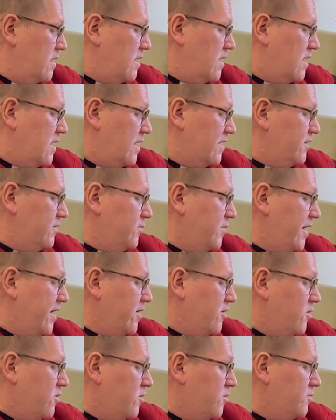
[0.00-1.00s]
On the way
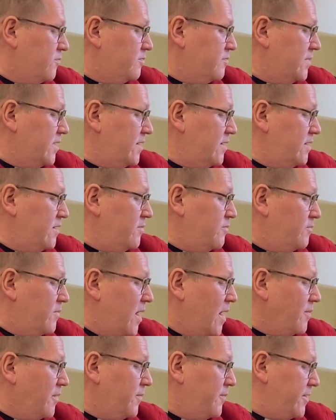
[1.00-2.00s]
home,
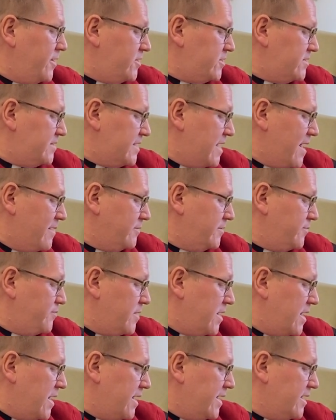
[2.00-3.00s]
Mama Bear stopped
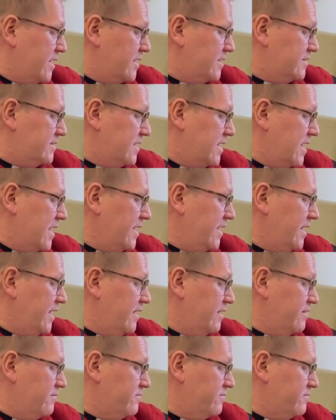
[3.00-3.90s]
by a tiny